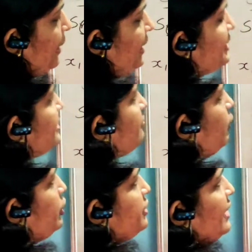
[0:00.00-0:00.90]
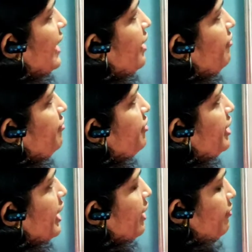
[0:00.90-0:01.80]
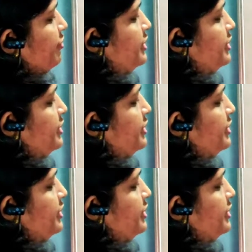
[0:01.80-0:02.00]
plus, what is f? F